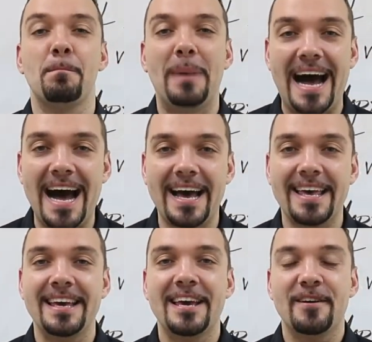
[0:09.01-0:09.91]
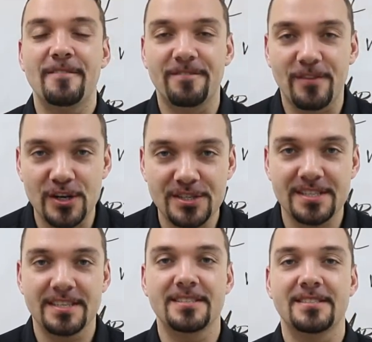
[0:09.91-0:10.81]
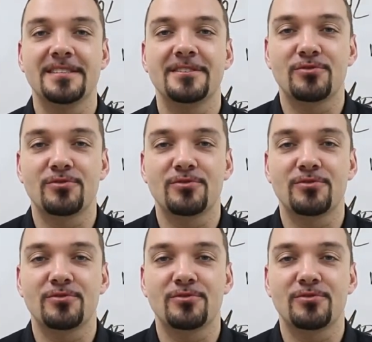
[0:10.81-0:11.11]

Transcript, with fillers: buy versus